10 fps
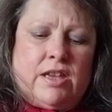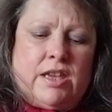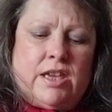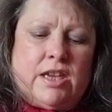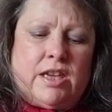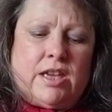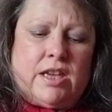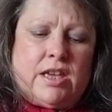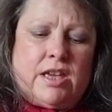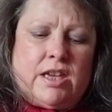
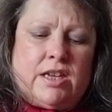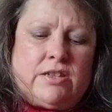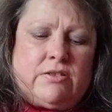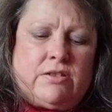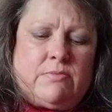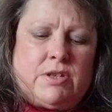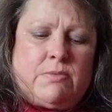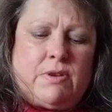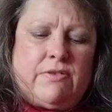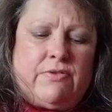yeah, it's not so much
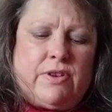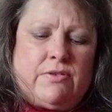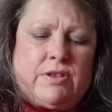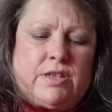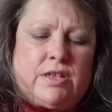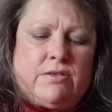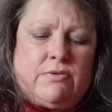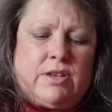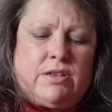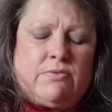about focus,
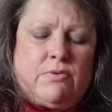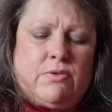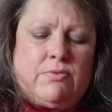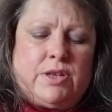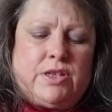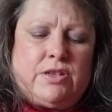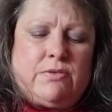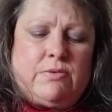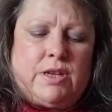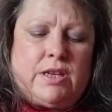it's what are we
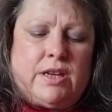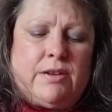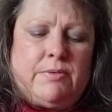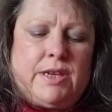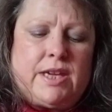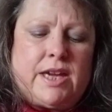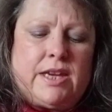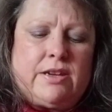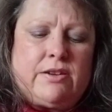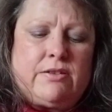doing? Are we
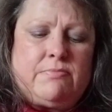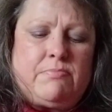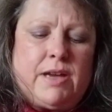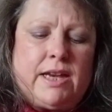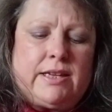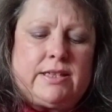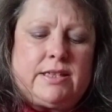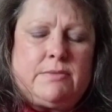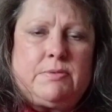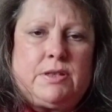getting a good
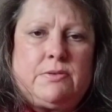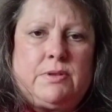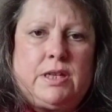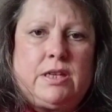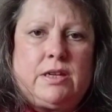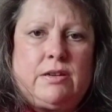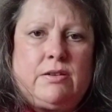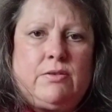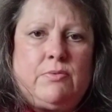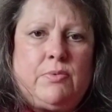balance between
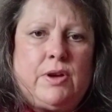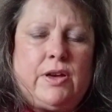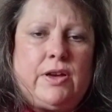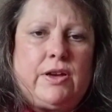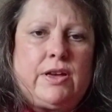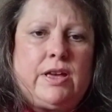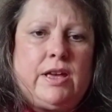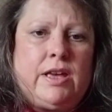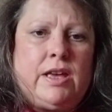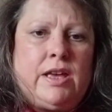work
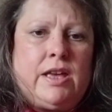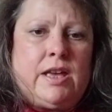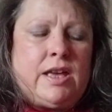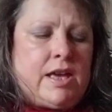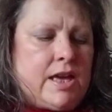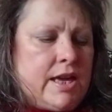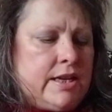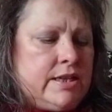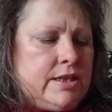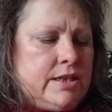
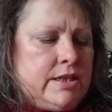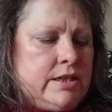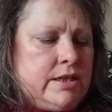and